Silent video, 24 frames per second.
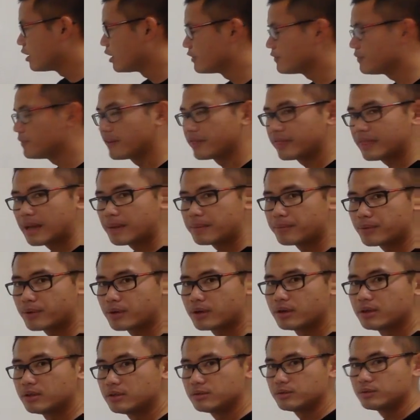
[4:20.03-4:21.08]
of a
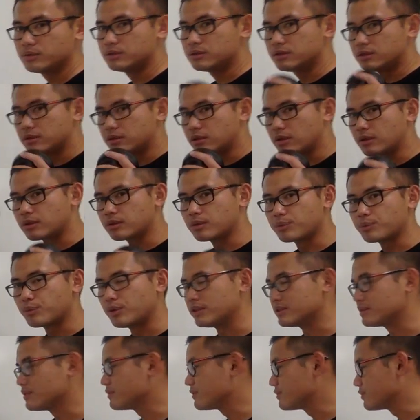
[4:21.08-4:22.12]
number using like
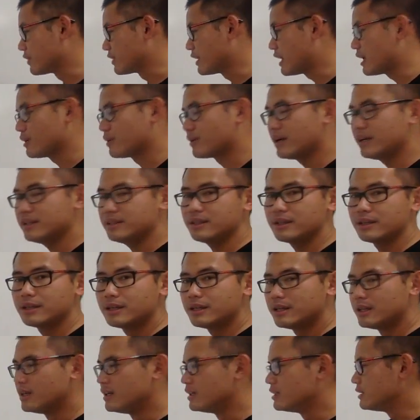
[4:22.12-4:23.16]
brace for that, all right?
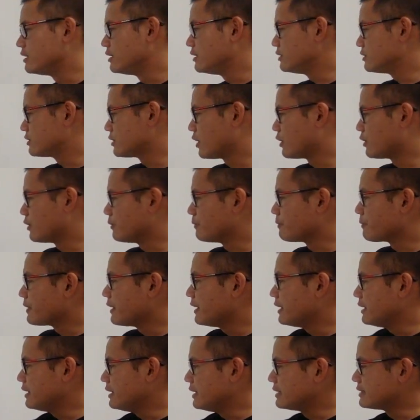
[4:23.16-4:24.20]
So
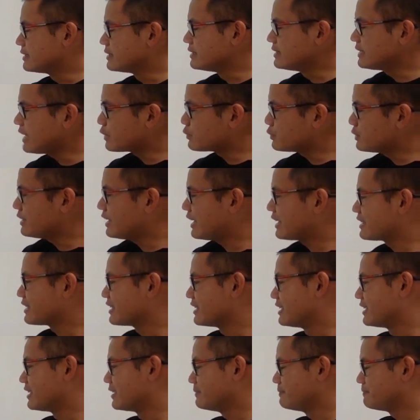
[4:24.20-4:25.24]
it's not really like
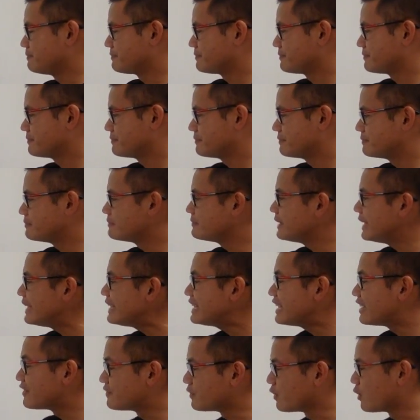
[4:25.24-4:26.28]
a
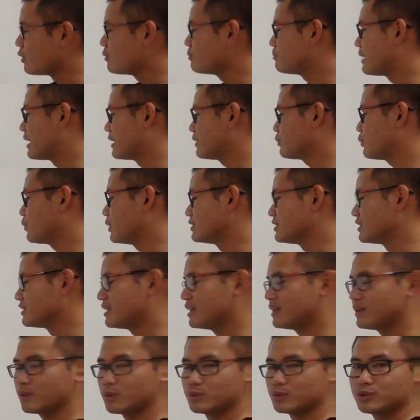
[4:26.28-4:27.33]
interval, but once
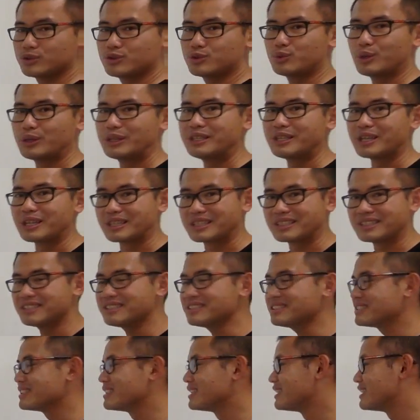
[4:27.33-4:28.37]
again, I will just write it down like
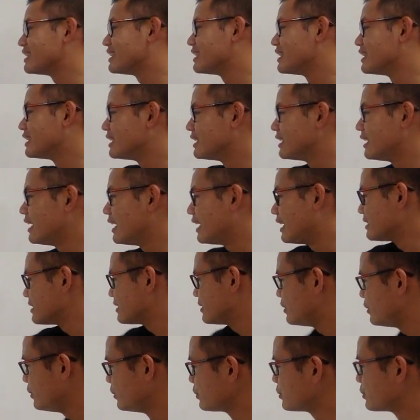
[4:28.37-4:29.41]
this,
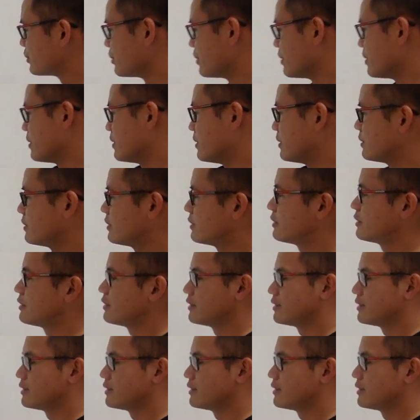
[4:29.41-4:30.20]
as usual,